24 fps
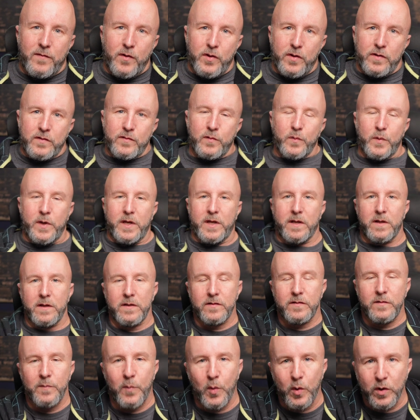for this
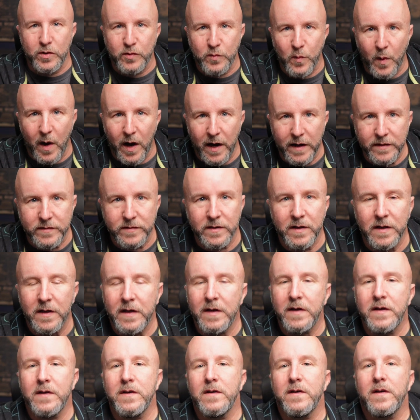week sports-wise.
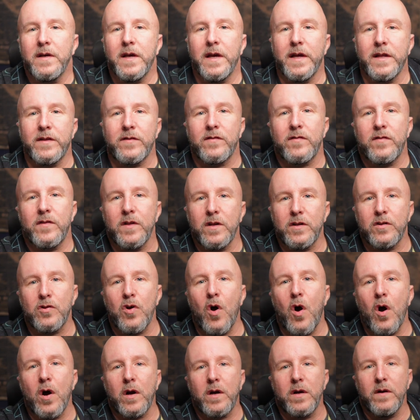It's the
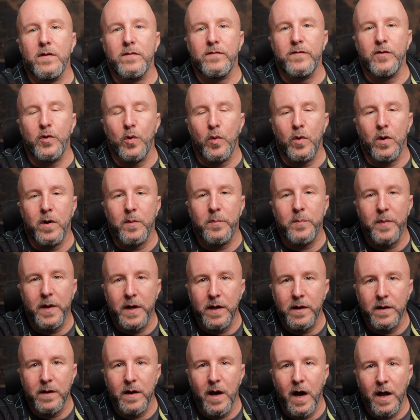talk of Europe
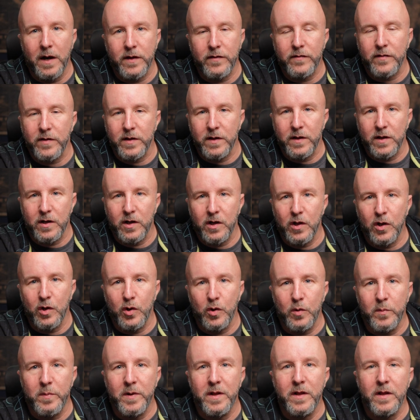and honestly the
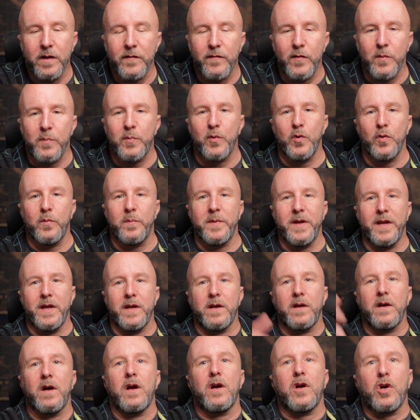globe. Liverpool
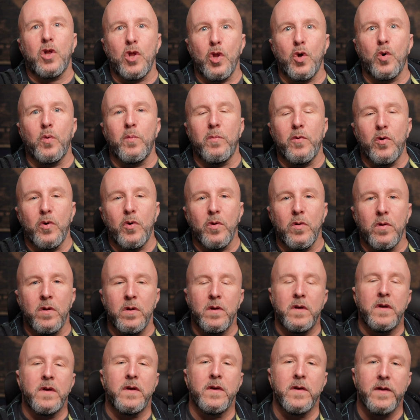being a global
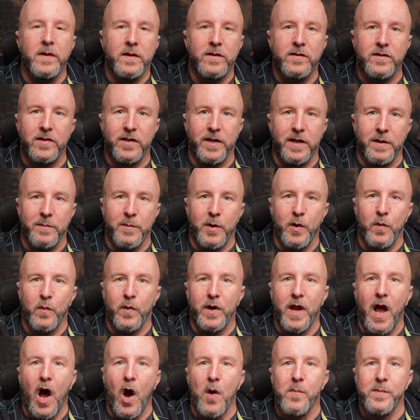team and
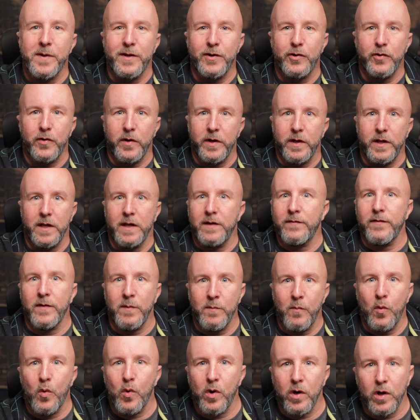Real Madrid even
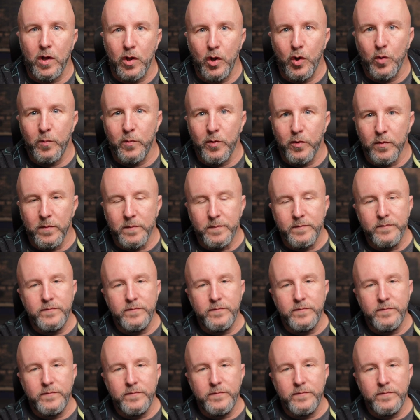more global.